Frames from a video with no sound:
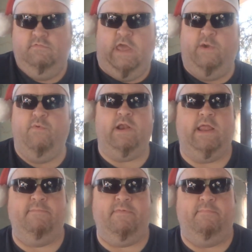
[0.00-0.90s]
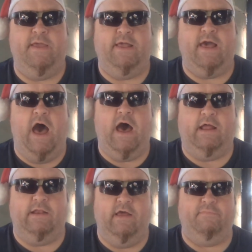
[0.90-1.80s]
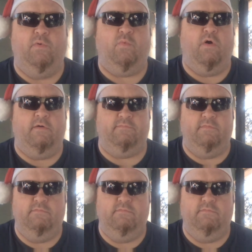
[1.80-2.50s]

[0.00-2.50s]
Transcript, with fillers: He wanted him to be God of the